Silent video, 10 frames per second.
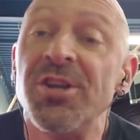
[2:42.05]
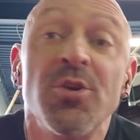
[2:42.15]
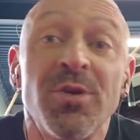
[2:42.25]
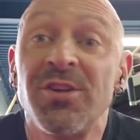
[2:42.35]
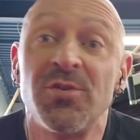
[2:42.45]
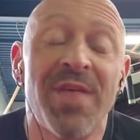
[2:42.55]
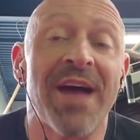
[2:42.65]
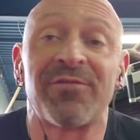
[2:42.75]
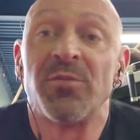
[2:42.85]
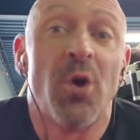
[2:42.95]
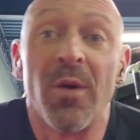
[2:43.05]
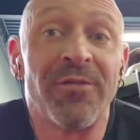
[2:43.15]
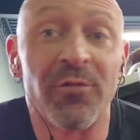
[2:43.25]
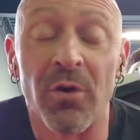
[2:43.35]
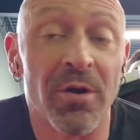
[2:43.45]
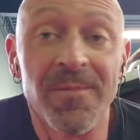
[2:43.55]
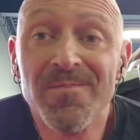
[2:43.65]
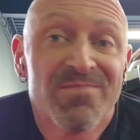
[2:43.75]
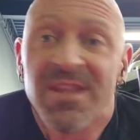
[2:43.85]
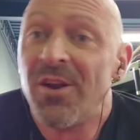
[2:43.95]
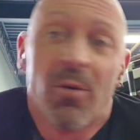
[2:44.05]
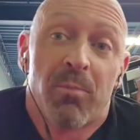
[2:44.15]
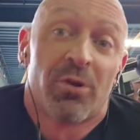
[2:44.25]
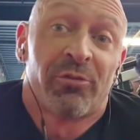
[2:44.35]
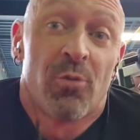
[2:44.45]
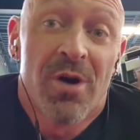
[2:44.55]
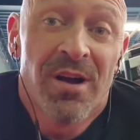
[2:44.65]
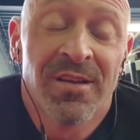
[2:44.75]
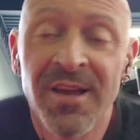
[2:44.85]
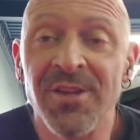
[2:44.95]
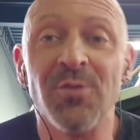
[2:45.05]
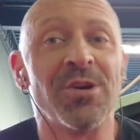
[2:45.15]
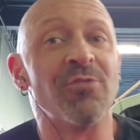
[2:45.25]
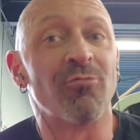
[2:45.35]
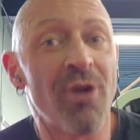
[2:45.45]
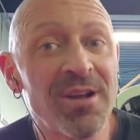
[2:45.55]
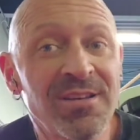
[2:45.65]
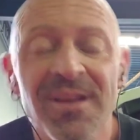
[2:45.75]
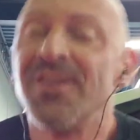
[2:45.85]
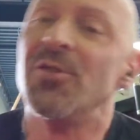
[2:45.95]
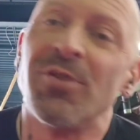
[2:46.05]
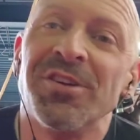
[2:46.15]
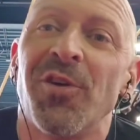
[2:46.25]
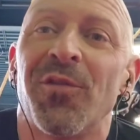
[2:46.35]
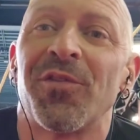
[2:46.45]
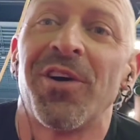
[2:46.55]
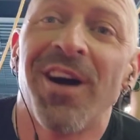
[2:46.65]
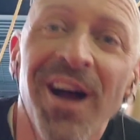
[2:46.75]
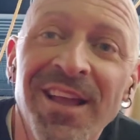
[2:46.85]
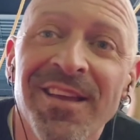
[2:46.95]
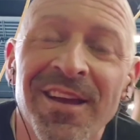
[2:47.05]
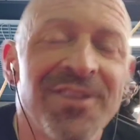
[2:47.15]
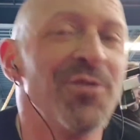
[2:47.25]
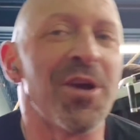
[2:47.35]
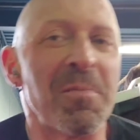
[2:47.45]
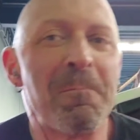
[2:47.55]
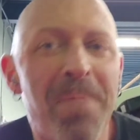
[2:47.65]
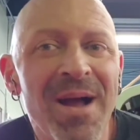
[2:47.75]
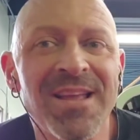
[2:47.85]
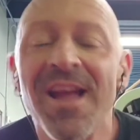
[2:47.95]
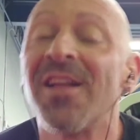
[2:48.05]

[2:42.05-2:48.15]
You could do that from going for a, you know, a brisk walk. You can run, you can go for a hike, you can bike.